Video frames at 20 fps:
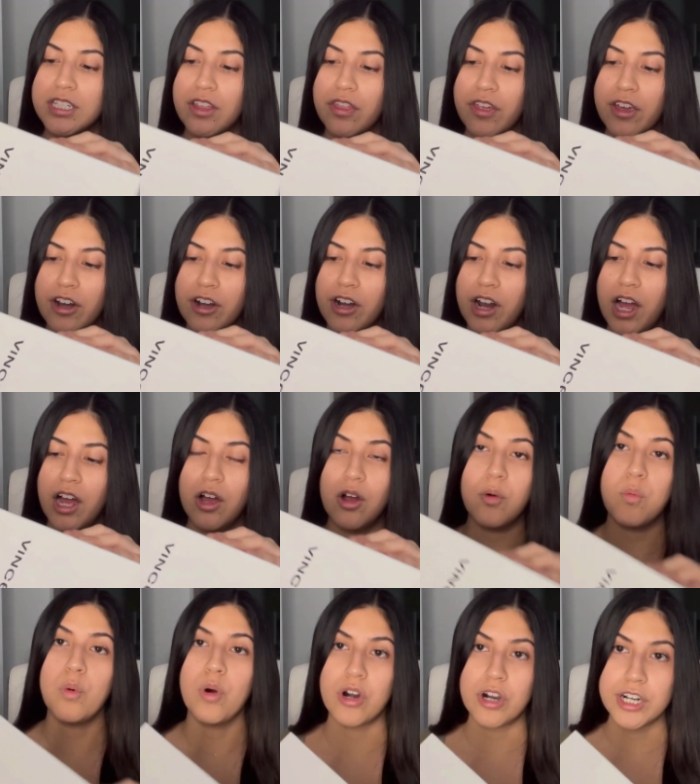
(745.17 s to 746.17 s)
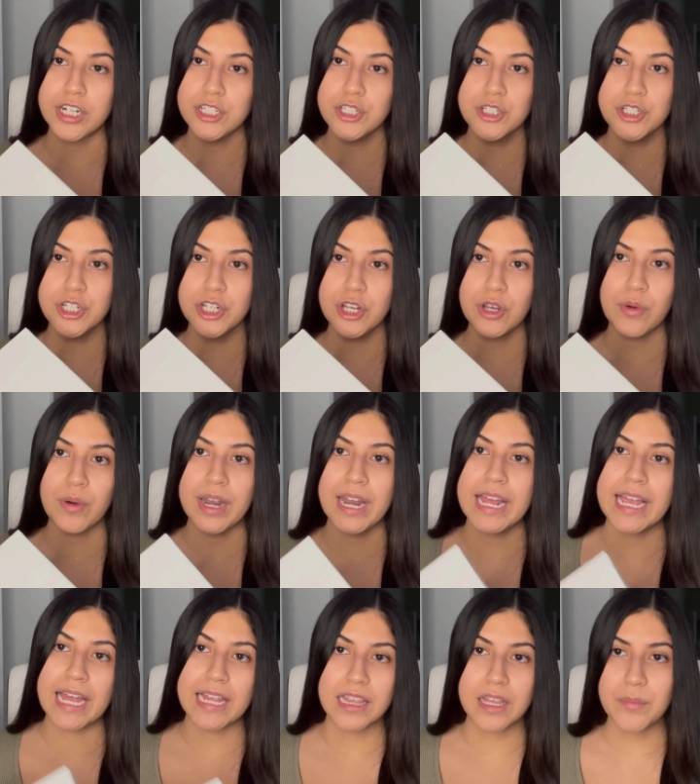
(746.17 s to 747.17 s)
their Warren shoe, and I
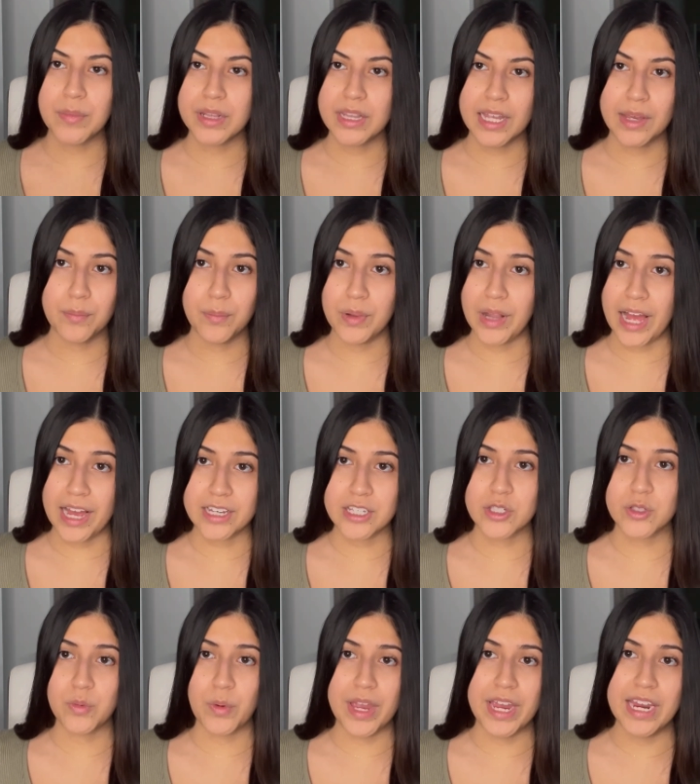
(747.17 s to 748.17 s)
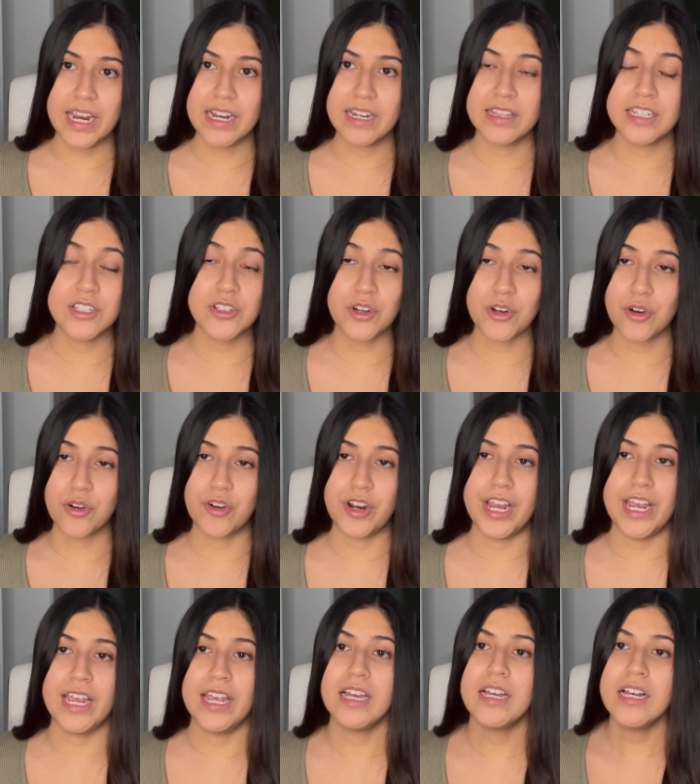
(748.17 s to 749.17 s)
get them in like black suede. These are
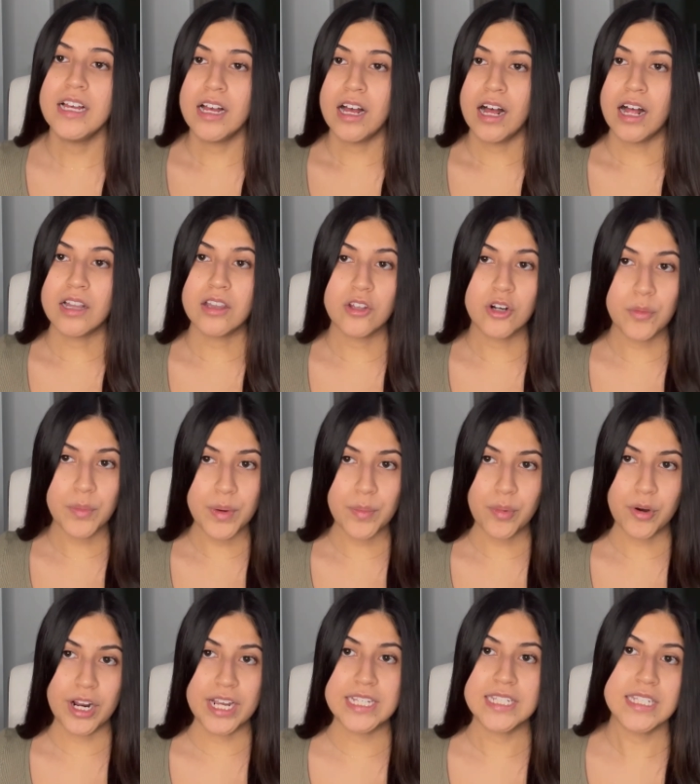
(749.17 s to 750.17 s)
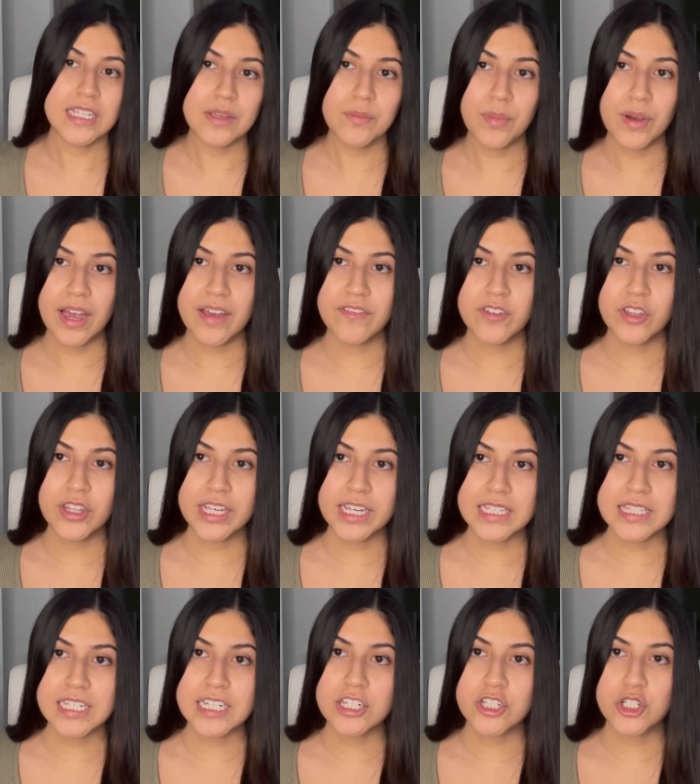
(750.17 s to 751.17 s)
great, a little bit pricey, but I feel like
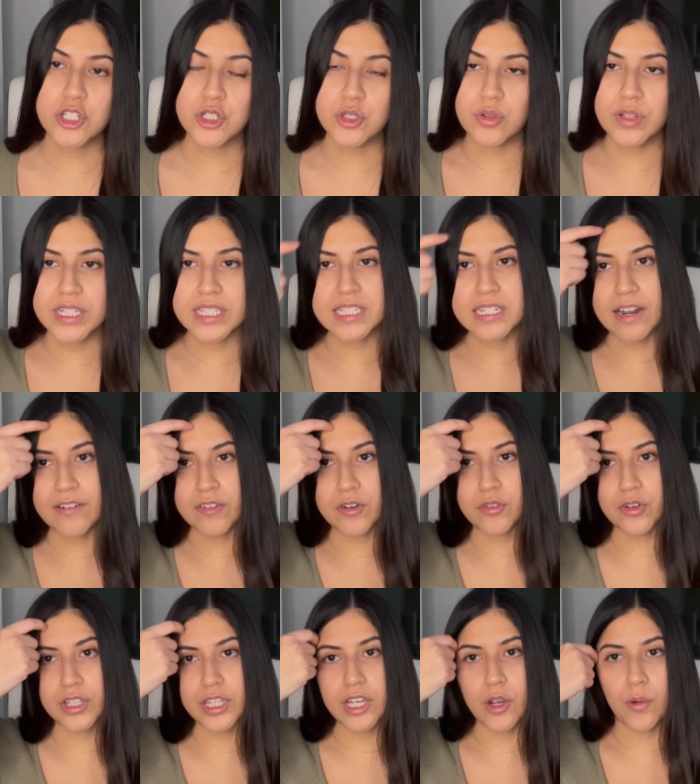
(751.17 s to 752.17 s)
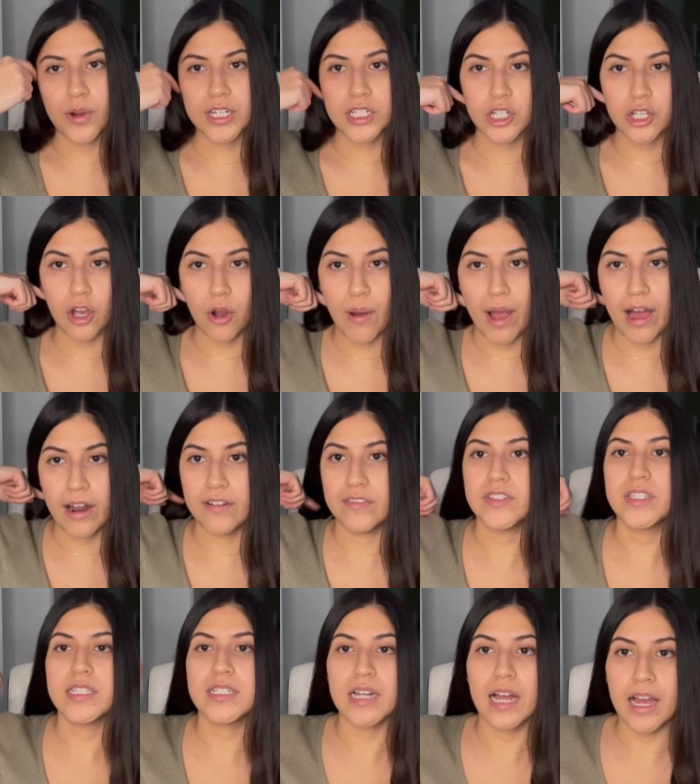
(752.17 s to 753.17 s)
it's like a shoe that's never really going to go out of
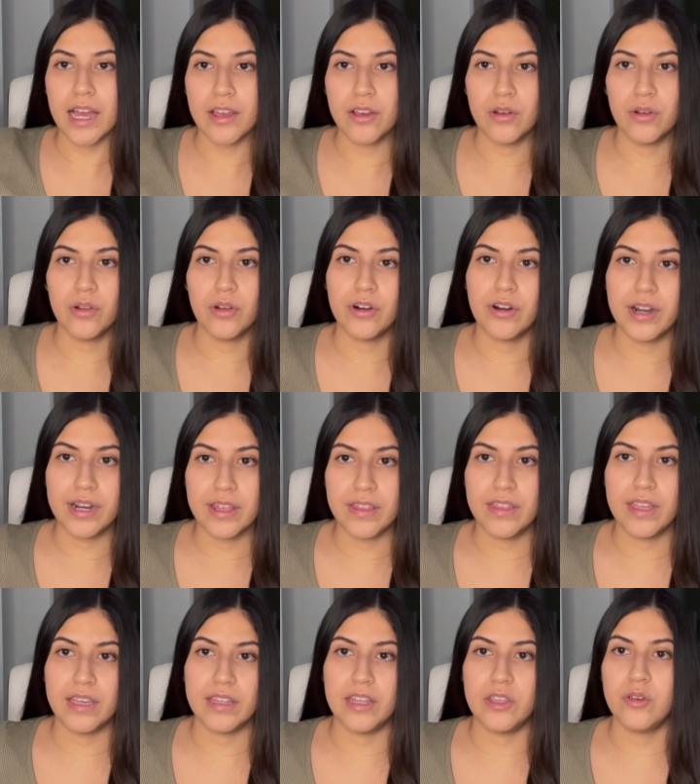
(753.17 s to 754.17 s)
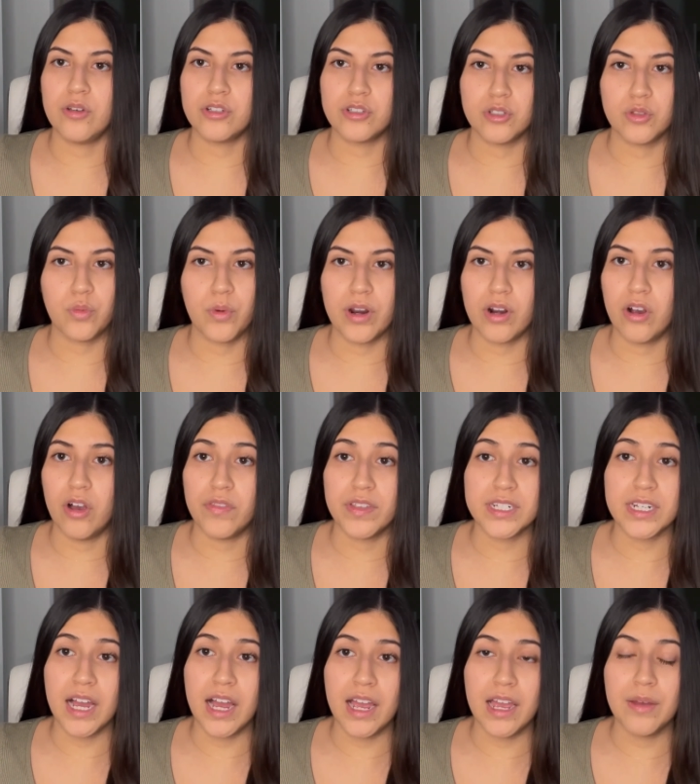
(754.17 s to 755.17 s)
style or anything, and that you could just wear all the
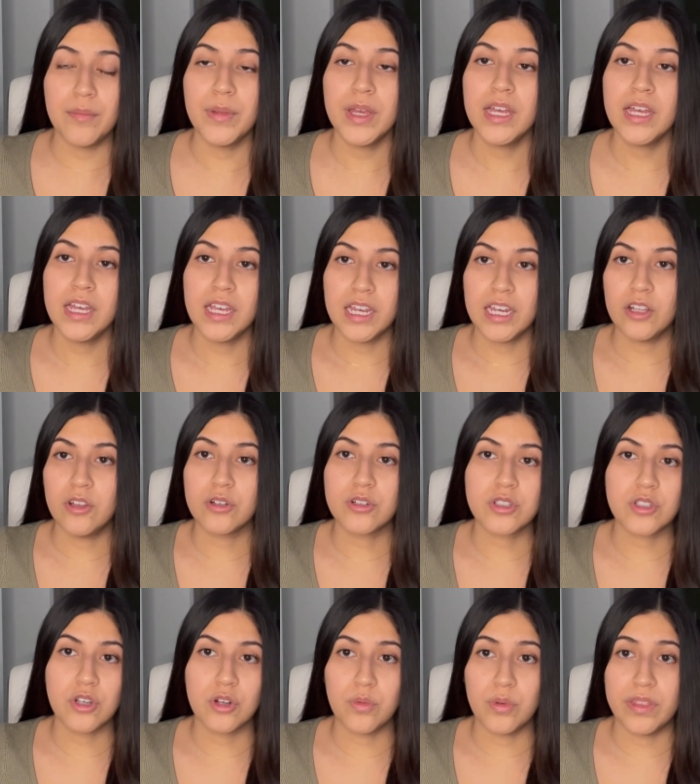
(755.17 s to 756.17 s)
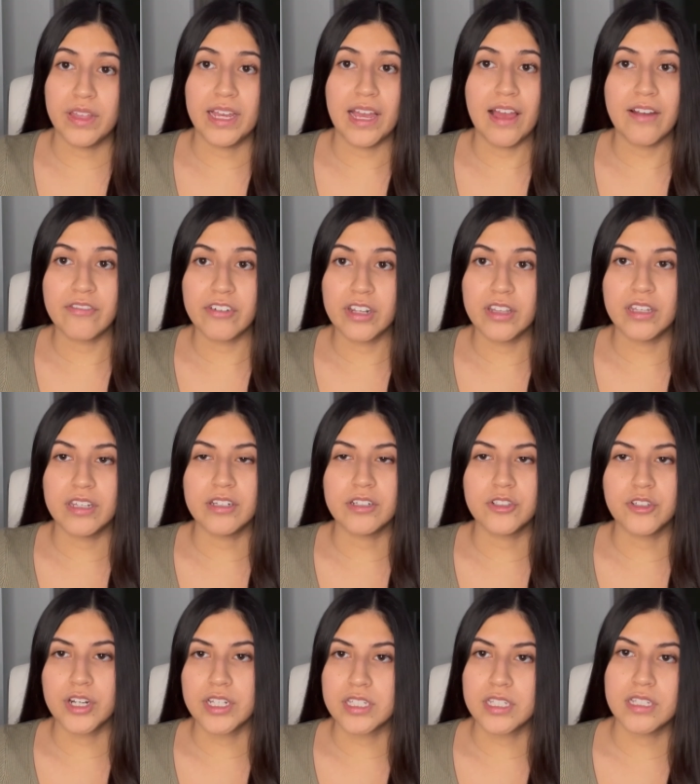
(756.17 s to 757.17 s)
time. It looks good with like everything,
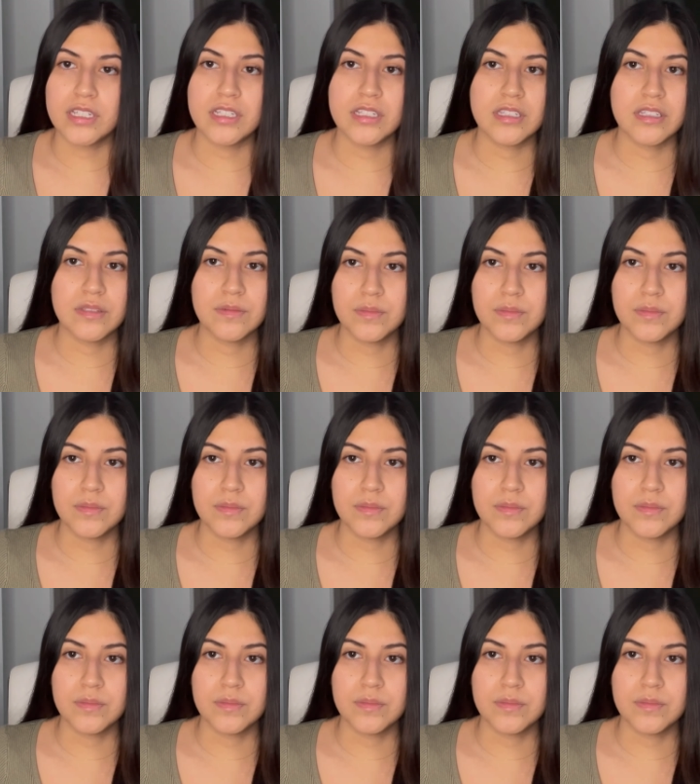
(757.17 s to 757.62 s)
dresses,